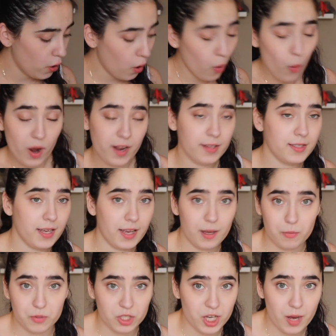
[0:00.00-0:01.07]
don't want to take
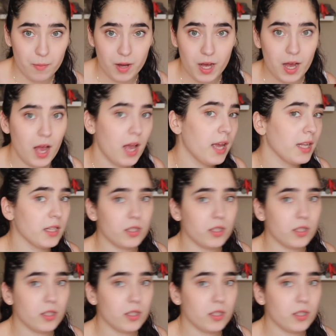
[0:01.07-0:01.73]
a pajama,